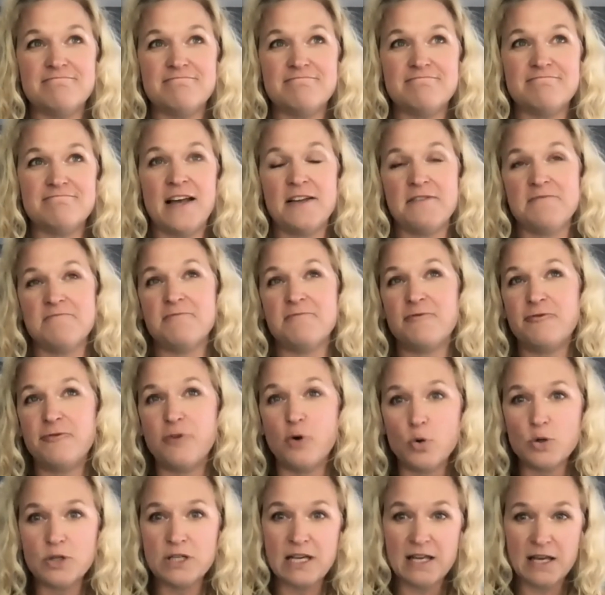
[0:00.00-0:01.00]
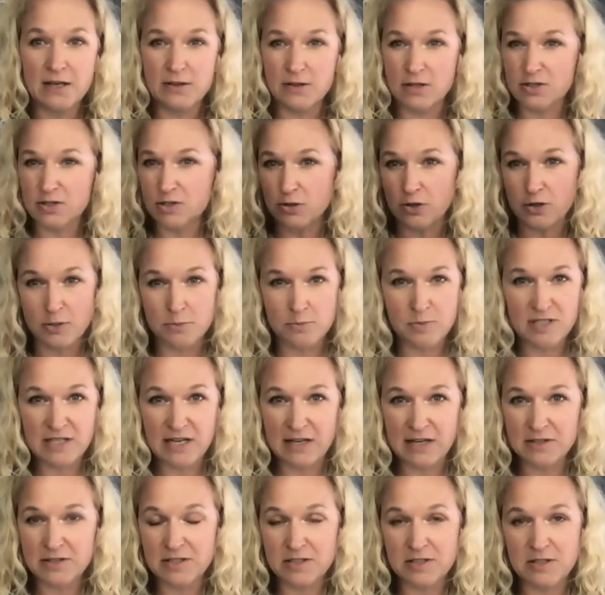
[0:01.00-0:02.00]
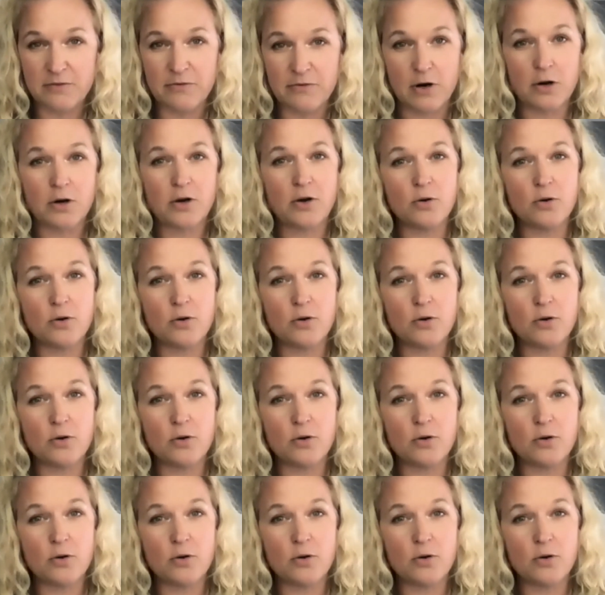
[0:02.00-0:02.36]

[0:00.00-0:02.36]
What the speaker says: and folding in the circumstances of our